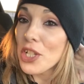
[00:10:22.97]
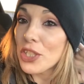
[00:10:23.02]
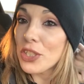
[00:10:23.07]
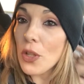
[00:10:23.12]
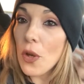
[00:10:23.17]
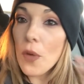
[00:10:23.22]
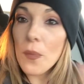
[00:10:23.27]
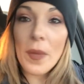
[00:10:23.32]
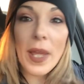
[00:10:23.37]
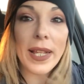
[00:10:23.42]

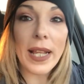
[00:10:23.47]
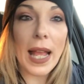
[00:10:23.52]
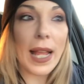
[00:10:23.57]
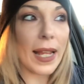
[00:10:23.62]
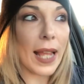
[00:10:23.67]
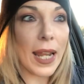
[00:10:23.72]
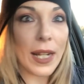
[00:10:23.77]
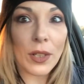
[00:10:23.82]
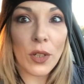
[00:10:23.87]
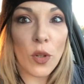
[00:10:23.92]
So I'm like, I
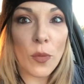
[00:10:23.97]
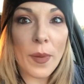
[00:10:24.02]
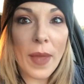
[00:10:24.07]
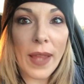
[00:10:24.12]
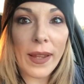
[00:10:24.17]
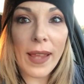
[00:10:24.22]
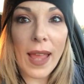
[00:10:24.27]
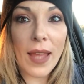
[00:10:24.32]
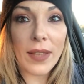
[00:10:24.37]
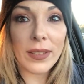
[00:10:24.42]
gotta go
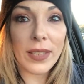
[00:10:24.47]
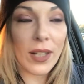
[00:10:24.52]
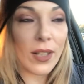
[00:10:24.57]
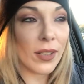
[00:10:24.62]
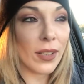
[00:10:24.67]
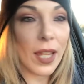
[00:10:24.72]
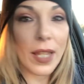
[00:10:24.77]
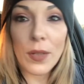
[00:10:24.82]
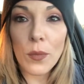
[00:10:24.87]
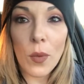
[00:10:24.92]
back out
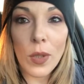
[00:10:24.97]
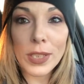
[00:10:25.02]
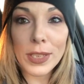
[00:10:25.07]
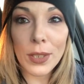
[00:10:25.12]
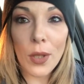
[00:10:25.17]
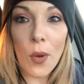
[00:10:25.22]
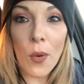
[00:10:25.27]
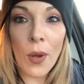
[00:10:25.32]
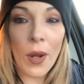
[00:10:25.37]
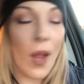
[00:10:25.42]
there. Like, what's
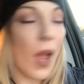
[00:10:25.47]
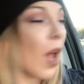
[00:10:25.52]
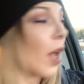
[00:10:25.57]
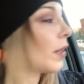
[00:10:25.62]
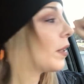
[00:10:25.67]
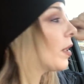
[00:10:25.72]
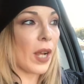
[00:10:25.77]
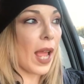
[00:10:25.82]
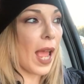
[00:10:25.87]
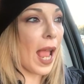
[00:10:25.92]
going
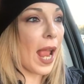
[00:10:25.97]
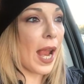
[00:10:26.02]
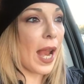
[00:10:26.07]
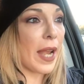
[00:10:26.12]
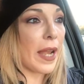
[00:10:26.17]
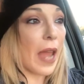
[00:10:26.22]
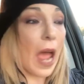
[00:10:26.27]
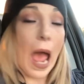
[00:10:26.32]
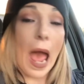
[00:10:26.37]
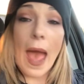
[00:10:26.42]
on?
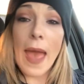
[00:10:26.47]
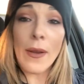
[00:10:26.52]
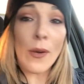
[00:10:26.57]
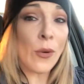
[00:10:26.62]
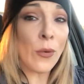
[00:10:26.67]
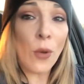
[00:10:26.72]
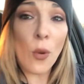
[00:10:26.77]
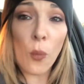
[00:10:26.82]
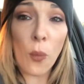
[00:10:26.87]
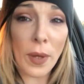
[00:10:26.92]
And I
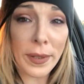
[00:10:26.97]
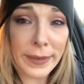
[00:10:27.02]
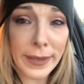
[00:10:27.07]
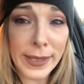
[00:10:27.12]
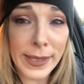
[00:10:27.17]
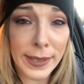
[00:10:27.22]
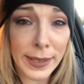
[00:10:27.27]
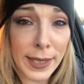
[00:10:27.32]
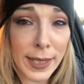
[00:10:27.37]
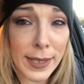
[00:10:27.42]
don't know what
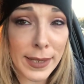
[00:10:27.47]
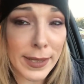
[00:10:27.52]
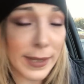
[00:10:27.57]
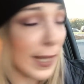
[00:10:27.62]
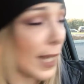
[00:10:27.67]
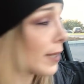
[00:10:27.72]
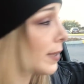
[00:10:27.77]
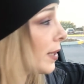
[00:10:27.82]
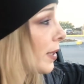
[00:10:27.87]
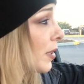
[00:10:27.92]
this kid
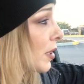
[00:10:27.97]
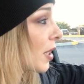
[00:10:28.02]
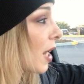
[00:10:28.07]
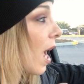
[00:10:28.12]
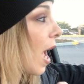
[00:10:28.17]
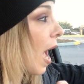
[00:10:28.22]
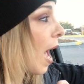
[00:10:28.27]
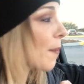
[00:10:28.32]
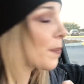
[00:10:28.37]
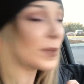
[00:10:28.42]
said to the
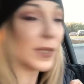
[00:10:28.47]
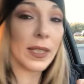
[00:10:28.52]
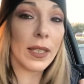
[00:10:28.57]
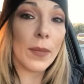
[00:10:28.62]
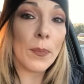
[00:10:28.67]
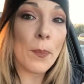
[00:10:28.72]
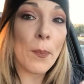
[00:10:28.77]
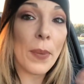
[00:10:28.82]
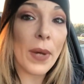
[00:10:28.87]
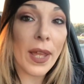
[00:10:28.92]
cops,
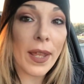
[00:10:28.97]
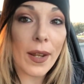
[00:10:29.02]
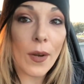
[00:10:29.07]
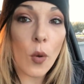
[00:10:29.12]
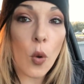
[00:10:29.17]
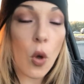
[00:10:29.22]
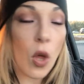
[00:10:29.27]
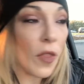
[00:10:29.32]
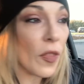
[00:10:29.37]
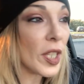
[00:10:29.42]
but
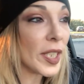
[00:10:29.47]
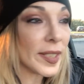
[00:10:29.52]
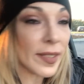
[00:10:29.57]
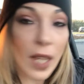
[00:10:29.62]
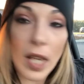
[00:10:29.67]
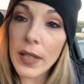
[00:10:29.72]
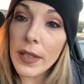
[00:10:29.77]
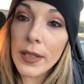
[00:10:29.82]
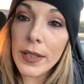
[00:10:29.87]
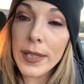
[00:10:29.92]
all of a
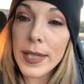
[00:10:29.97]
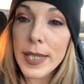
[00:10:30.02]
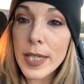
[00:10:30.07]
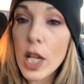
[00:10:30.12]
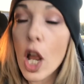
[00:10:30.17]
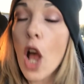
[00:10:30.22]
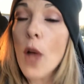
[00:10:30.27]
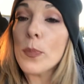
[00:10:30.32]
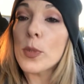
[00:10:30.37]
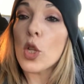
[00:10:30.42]
sudden he
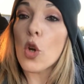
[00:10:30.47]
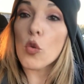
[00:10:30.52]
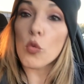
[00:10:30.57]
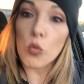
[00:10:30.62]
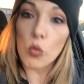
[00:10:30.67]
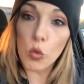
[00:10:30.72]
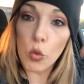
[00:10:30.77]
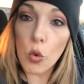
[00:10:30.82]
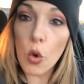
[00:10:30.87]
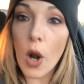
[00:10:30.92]
comes
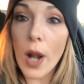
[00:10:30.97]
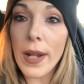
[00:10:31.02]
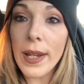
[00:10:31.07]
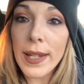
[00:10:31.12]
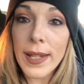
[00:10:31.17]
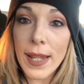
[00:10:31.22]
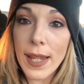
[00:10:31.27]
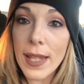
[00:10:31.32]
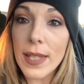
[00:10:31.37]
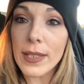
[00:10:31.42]

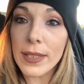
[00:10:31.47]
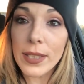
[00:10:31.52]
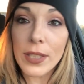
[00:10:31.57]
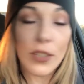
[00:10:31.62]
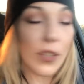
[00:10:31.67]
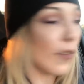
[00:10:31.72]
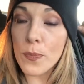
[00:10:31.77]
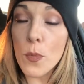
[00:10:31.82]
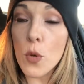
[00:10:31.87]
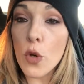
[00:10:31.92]
running into
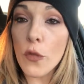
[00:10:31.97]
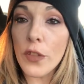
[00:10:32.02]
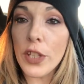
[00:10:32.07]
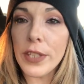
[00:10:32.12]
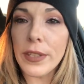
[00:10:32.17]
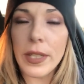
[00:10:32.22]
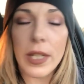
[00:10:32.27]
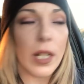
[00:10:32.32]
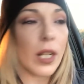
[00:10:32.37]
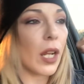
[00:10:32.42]
the movie
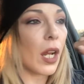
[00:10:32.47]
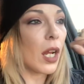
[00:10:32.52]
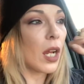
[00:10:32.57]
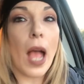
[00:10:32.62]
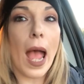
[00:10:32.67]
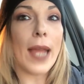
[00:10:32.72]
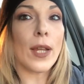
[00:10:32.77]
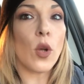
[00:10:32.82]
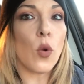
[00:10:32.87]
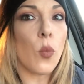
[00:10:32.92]
theater.
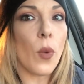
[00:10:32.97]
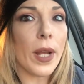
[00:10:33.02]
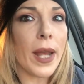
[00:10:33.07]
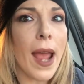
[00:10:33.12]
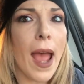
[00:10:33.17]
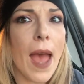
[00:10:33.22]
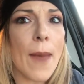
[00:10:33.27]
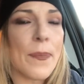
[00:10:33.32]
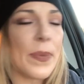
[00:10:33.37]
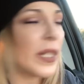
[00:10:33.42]
I go, what
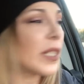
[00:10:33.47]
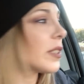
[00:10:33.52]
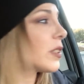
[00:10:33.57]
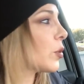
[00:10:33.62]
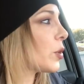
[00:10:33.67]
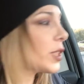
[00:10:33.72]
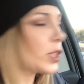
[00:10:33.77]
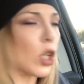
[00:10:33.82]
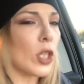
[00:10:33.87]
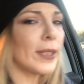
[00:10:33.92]
happened?
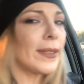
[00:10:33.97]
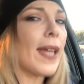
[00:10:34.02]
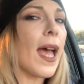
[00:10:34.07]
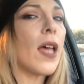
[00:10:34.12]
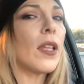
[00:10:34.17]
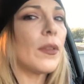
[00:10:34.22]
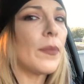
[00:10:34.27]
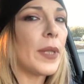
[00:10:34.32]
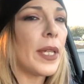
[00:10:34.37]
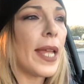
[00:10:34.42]
So he starts
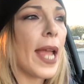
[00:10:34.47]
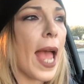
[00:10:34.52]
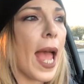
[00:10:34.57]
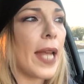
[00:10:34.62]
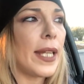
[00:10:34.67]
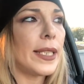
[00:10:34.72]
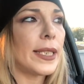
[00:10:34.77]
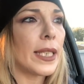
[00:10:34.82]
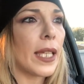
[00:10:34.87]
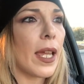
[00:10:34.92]
telling me,
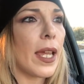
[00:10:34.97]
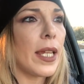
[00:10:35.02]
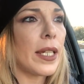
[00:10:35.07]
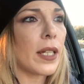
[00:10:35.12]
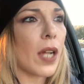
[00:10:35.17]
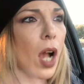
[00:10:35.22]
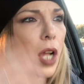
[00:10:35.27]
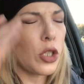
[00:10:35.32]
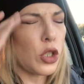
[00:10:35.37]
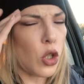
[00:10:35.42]
and he's
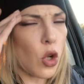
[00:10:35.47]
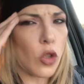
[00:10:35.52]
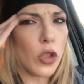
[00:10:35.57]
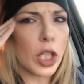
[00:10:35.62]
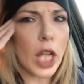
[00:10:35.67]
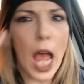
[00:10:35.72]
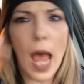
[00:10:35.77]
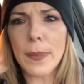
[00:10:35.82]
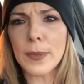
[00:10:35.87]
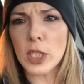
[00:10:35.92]
like,
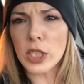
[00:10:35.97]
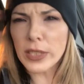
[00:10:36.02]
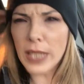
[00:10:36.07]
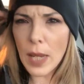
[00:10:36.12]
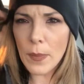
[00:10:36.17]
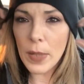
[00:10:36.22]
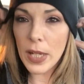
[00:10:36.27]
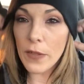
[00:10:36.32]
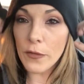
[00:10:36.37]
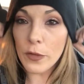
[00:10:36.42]
the cop took
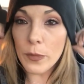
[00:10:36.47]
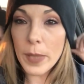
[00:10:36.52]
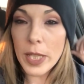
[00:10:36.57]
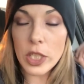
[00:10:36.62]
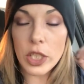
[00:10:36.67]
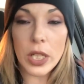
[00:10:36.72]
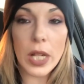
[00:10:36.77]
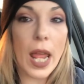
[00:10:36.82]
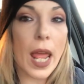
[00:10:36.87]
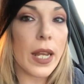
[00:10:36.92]
down my
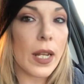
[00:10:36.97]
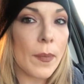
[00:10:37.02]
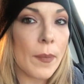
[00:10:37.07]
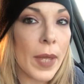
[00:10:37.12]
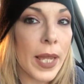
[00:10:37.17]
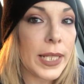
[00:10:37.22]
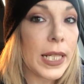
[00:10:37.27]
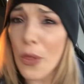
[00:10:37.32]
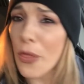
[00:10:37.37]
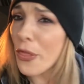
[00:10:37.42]
information. And I'm
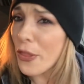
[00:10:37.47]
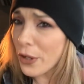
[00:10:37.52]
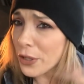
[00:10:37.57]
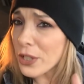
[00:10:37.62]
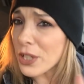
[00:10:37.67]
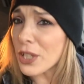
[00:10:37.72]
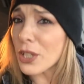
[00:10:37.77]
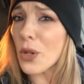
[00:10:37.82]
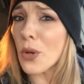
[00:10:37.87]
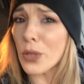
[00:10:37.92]
like, they're
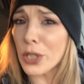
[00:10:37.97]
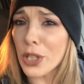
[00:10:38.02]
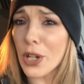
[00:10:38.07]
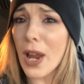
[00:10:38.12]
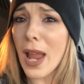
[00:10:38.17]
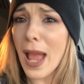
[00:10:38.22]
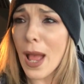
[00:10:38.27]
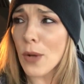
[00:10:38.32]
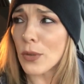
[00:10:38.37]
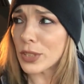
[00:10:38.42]
gonna go to your
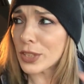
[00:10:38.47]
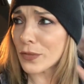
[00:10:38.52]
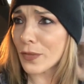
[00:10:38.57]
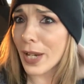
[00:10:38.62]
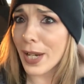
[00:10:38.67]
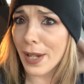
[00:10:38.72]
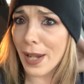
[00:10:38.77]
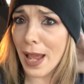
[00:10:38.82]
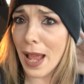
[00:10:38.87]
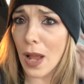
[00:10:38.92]
house
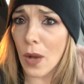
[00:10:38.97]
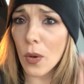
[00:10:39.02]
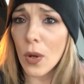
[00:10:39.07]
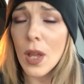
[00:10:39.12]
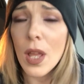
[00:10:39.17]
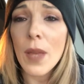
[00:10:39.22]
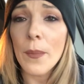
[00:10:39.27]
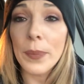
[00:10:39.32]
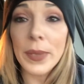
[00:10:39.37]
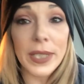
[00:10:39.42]
right now,
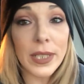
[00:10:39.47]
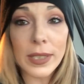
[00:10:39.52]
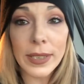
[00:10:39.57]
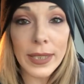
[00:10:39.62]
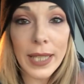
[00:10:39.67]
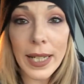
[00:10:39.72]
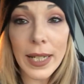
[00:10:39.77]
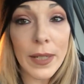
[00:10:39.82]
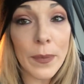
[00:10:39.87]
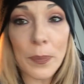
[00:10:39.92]
because
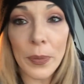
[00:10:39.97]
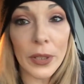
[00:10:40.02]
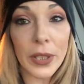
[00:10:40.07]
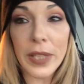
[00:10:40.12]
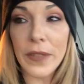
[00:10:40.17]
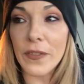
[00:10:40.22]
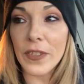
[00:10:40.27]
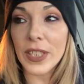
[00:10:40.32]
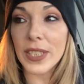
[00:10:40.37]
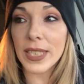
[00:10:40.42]
they didn't
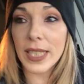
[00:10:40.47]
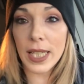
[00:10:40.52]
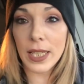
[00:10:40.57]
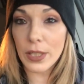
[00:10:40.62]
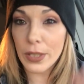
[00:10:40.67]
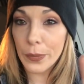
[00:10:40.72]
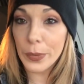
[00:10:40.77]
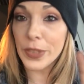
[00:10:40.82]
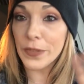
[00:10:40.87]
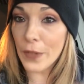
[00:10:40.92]
believe this
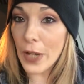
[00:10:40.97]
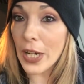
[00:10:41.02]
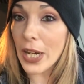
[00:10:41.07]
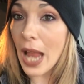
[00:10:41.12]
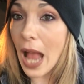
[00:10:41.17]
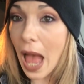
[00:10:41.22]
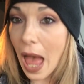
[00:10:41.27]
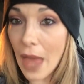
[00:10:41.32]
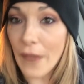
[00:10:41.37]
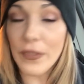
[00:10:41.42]
kid. It was
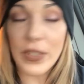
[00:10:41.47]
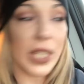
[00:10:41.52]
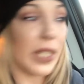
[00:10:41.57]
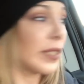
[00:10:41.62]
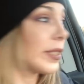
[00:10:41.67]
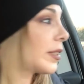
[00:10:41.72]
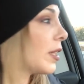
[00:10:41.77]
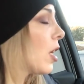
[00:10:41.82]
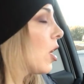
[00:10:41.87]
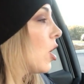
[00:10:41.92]
very
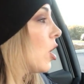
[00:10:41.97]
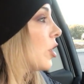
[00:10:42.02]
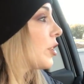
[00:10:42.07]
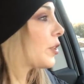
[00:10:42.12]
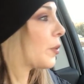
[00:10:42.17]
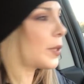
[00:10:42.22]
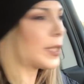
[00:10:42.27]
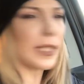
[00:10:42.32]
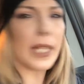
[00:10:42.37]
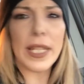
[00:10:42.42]
obvious.
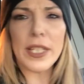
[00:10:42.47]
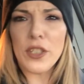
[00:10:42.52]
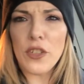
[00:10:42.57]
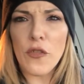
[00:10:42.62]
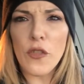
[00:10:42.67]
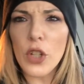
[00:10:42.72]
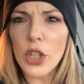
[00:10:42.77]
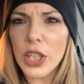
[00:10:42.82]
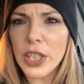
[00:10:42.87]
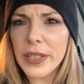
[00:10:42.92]
So he's like,
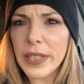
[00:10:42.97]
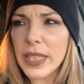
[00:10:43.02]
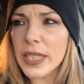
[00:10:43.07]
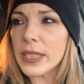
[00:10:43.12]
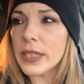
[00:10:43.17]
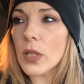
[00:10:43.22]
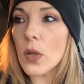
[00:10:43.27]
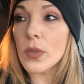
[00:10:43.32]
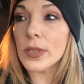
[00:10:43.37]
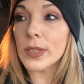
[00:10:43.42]
you really
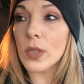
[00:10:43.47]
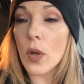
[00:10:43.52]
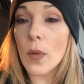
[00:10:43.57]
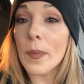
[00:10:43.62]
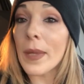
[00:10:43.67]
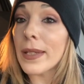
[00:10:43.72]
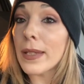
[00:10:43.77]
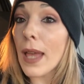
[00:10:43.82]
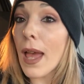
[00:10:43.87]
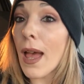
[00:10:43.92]
think so? So
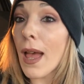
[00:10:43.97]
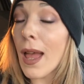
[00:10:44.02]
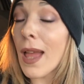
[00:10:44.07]
I'm like,